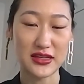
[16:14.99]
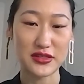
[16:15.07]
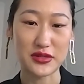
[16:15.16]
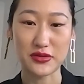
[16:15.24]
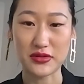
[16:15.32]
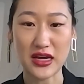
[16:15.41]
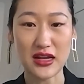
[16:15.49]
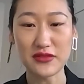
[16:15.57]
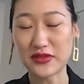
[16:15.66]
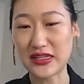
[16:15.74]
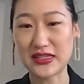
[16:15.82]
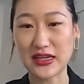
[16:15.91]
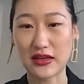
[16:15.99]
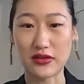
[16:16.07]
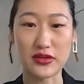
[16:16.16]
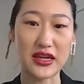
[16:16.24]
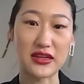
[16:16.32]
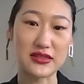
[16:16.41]
So you can't really tell,
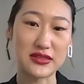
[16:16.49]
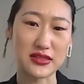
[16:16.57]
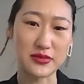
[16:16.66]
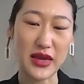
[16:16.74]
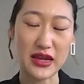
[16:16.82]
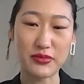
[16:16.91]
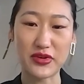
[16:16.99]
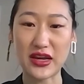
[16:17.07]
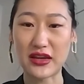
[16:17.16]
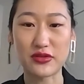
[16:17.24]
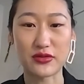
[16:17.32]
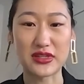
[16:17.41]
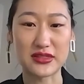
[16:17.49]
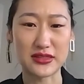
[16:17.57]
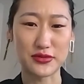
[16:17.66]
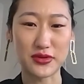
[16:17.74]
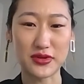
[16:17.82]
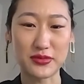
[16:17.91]
okay, is this my brand or is
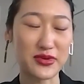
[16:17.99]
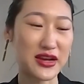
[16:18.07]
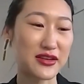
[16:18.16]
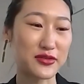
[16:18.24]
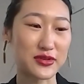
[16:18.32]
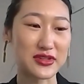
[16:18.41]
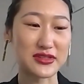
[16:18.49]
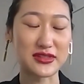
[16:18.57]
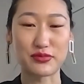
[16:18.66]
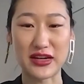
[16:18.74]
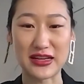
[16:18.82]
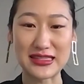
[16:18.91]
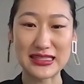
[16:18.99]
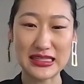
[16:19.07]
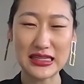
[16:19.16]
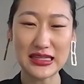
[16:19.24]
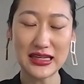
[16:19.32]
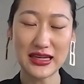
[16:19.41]
this your brand or is it brand
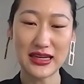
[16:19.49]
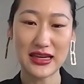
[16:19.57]
C?